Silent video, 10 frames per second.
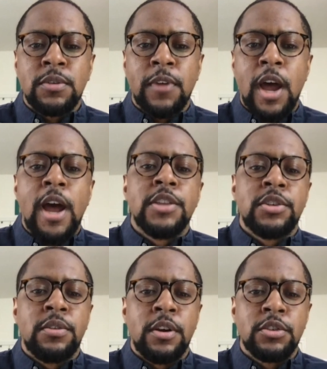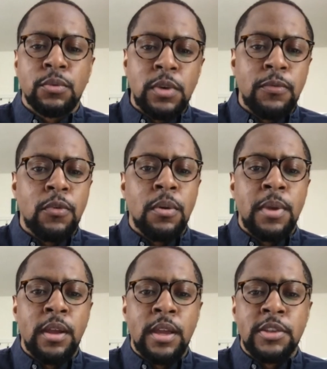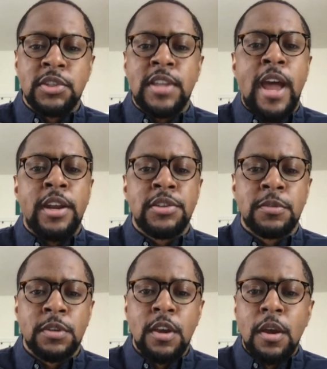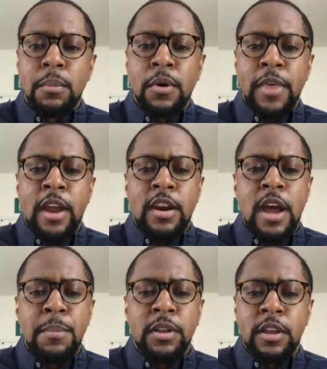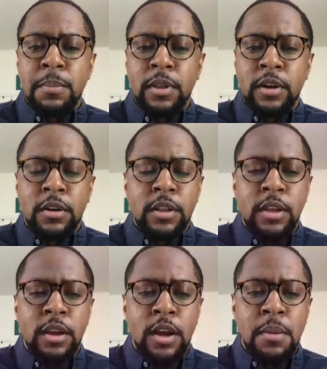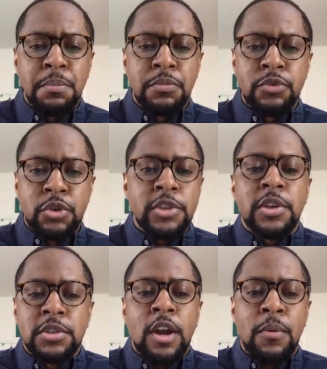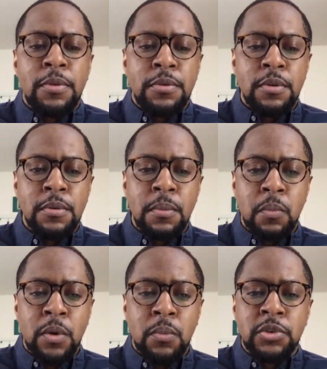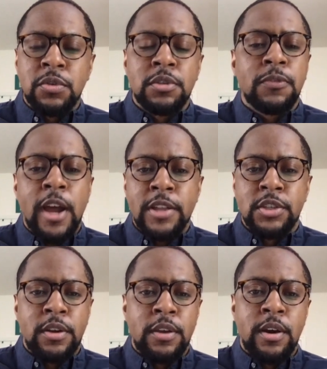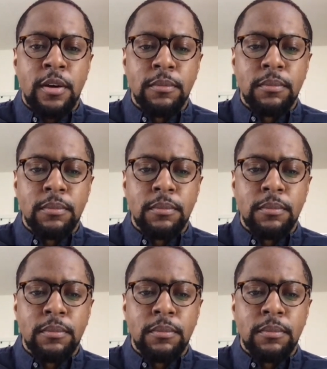of cons are there to reforming its status, both economically and politically? Joyce, I'll start with you. What sorts of cons are there?